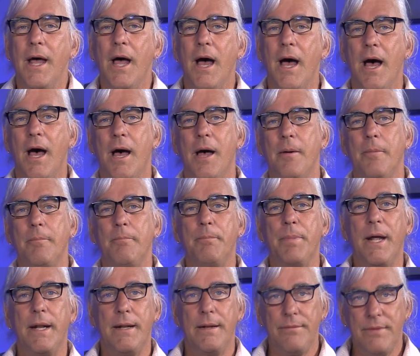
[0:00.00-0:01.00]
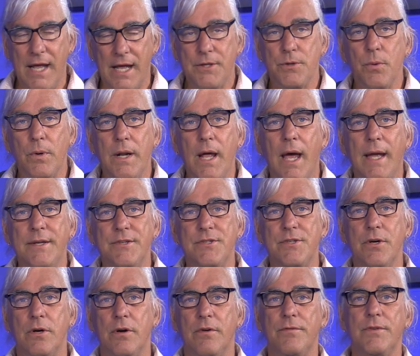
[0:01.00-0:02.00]
Um, but that's when I
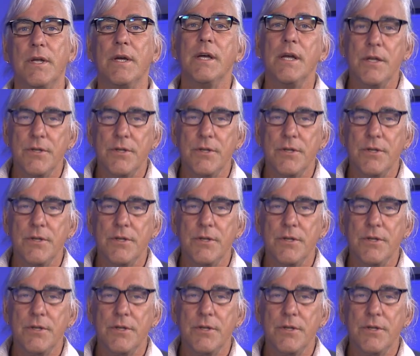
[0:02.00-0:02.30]
served.